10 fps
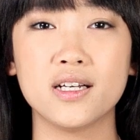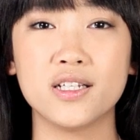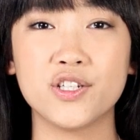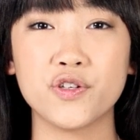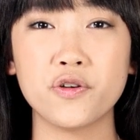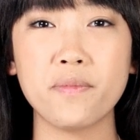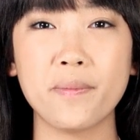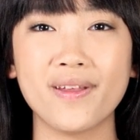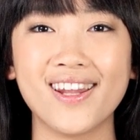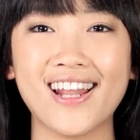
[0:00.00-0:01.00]
Do you
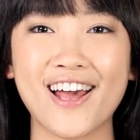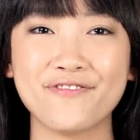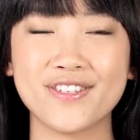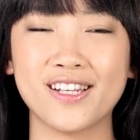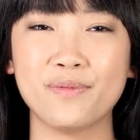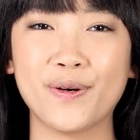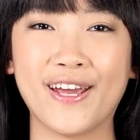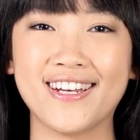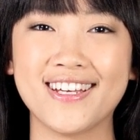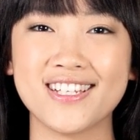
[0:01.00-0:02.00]
remember the live syllable
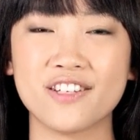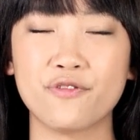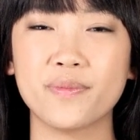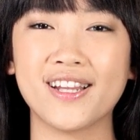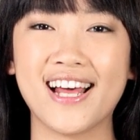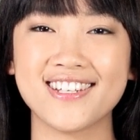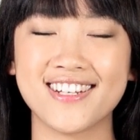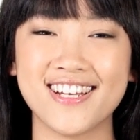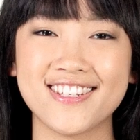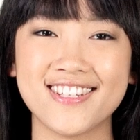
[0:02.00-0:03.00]
endings from the last
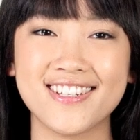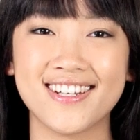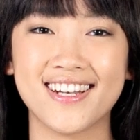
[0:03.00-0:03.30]
lesson?